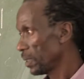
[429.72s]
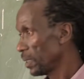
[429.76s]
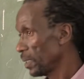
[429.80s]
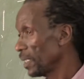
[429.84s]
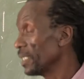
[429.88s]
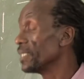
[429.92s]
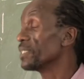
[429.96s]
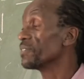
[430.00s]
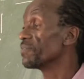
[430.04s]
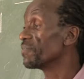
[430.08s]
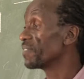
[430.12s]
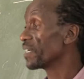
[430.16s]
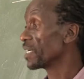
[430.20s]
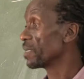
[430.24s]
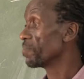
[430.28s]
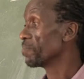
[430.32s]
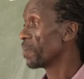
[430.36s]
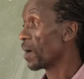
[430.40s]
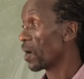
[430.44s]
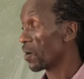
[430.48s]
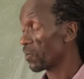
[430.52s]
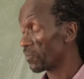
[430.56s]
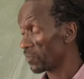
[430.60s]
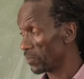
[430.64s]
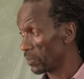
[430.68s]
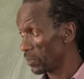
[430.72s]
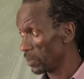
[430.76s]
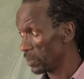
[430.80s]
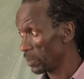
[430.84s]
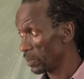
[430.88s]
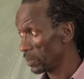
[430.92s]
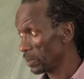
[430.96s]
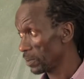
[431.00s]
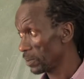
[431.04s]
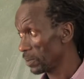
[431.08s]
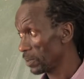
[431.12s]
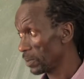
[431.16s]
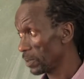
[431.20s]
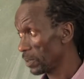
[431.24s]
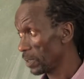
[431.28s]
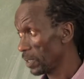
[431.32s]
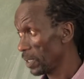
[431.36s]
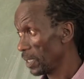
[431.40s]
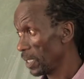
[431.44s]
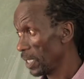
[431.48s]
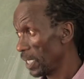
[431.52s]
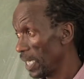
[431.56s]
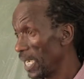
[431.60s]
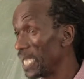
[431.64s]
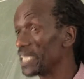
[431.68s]
is very powerful.
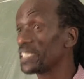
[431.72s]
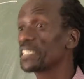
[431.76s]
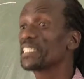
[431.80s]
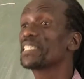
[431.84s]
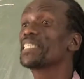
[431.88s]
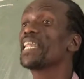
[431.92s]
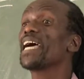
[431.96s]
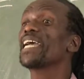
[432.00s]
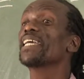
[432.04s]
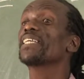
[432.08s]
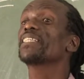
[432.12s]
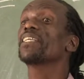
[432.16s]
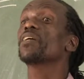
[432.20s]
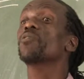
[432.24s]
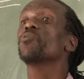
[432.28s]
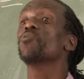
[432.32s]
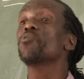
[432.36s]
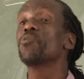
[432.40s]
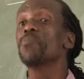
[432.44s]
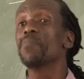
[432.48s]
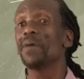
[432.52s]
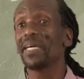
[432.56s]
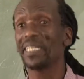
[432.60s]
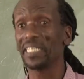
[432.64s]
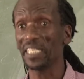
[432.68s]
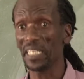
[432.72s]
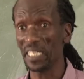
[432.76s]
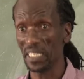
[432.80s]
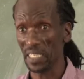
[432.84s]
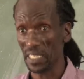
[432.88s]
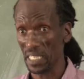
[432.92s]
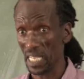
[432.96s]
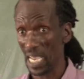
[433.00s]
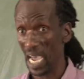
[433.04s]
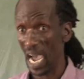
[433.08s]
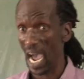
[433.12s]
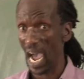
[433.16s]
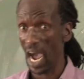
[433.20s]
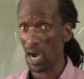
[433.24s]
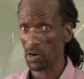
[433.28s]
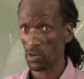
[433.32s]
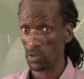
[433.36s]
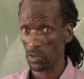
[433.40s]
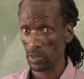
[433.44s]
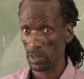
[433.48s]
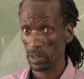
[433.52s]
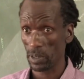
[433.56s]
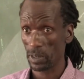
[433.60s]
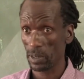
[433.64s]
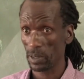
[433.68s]
It's like the woman in the
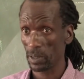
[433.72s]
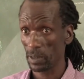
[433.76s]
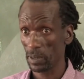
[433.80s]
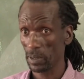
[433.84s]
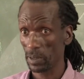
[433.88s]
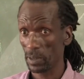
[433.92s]
house.